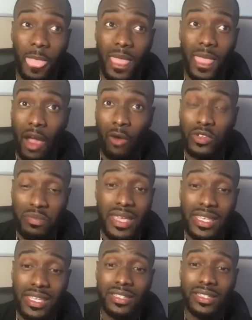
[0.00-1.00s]
was
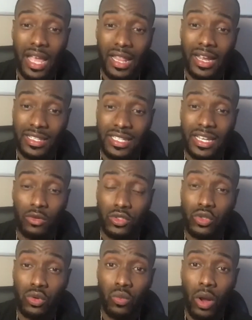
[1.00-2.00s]
making, like I said, I was doing